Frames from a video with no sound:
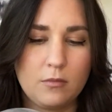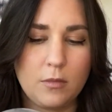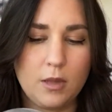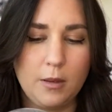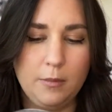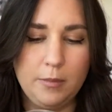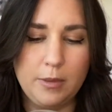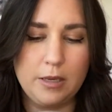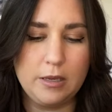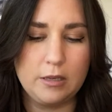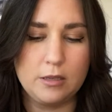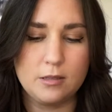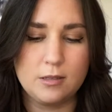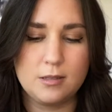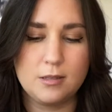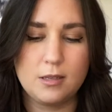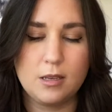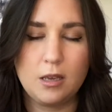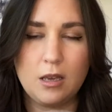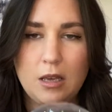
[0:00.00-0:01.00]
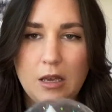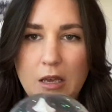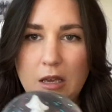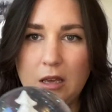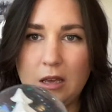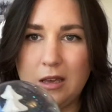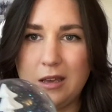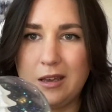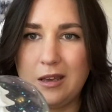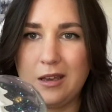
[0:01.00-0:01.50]
piece
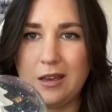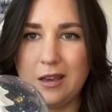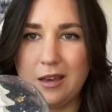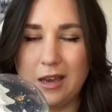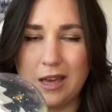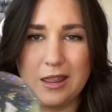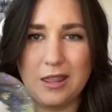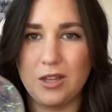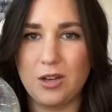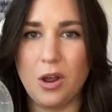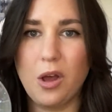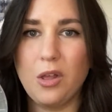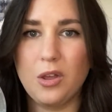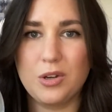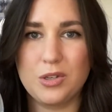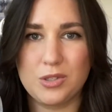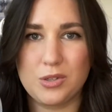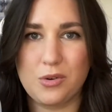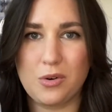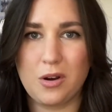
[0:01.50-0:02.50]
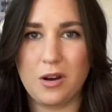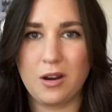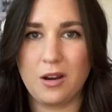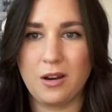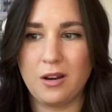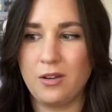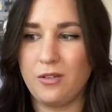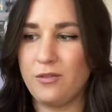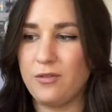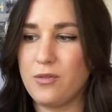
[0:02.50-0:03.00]
at the dollar store.
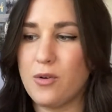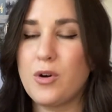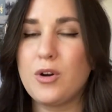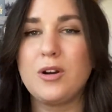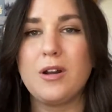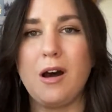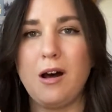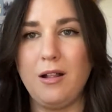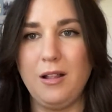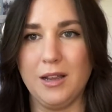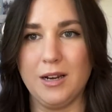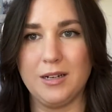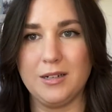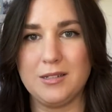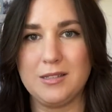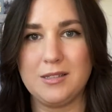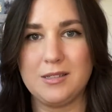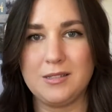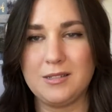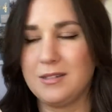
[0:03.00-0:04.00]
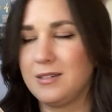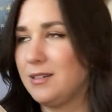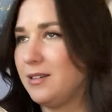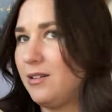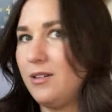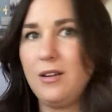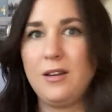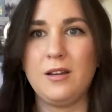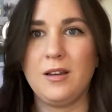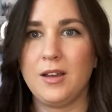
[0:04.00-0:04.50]
$4.
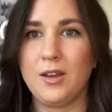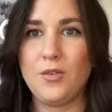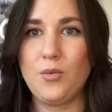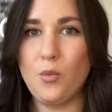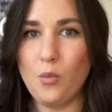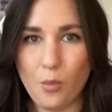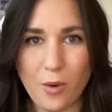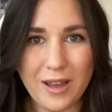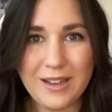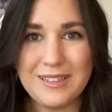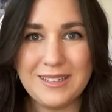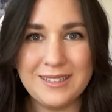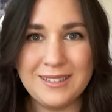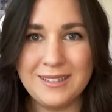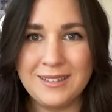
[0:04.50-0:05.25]
What?